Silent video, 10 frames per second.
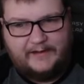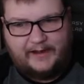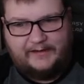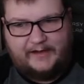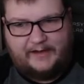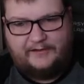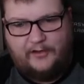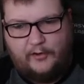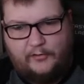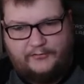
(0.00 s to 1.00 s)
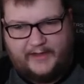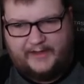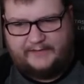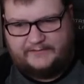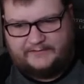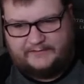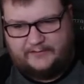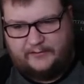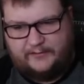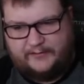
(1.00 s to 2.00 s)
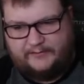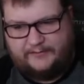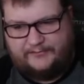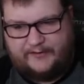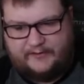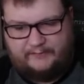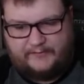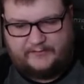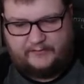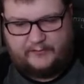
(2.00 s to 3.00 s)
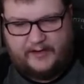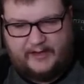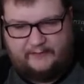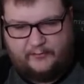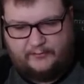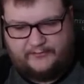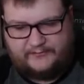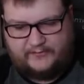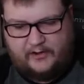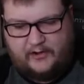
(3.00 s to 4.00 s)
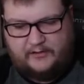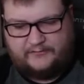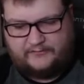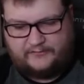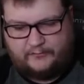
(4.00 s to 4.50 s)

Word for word: I I know that you know they, they think that they're going to have all these cards and it's